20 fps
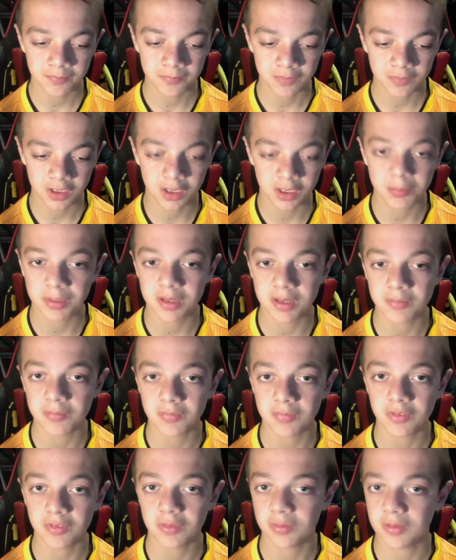could be
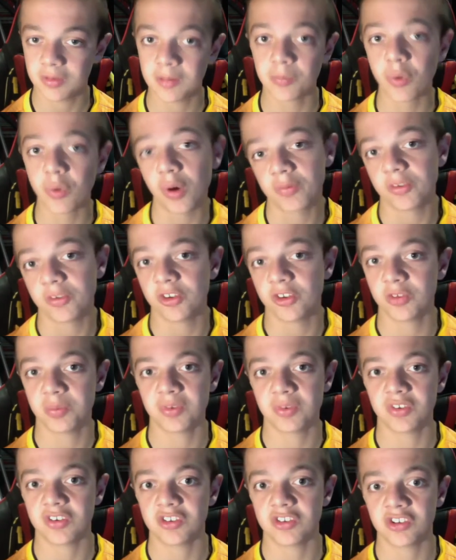in Watford's
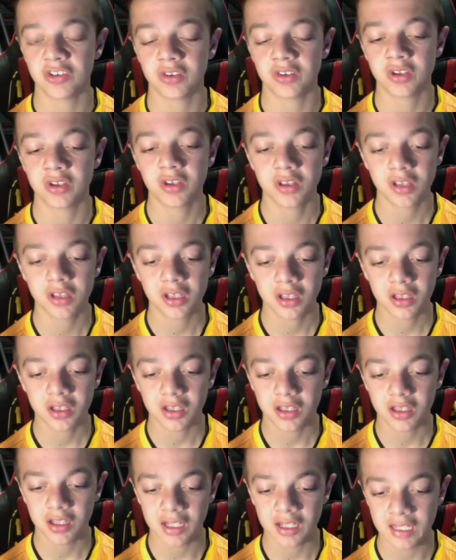position
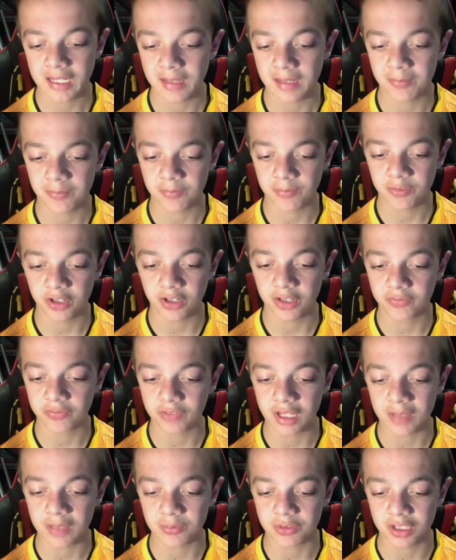5
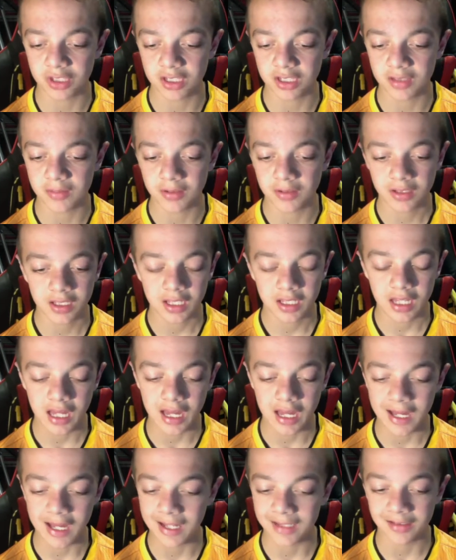games in,
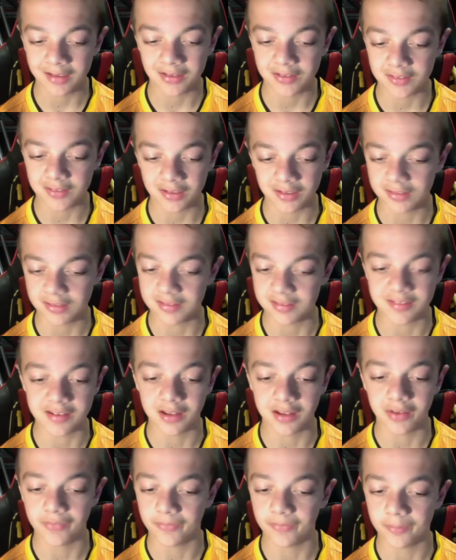and you could
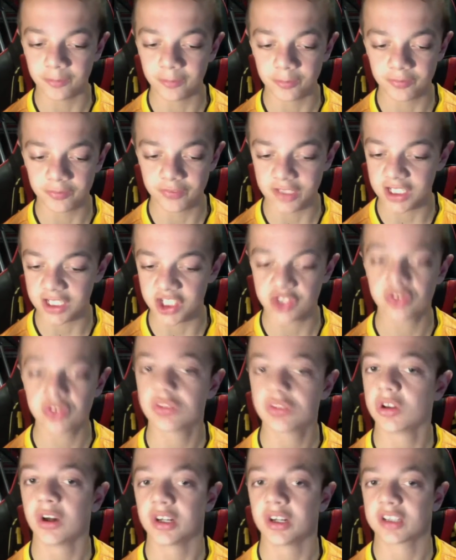still finish
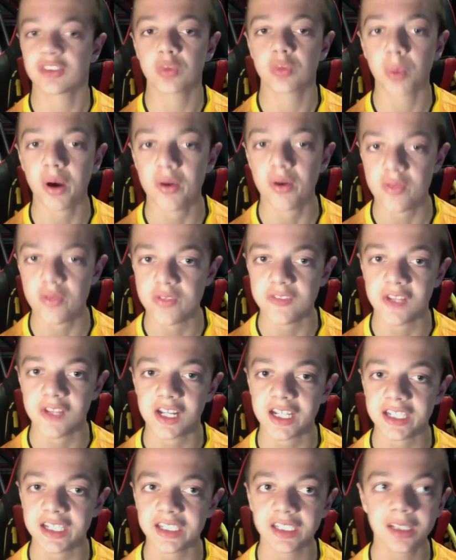like 12th in the
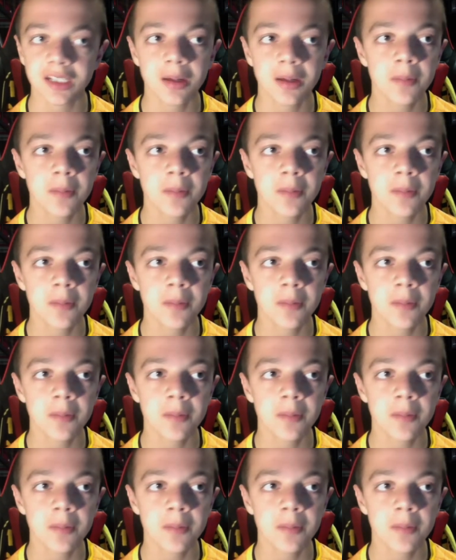league.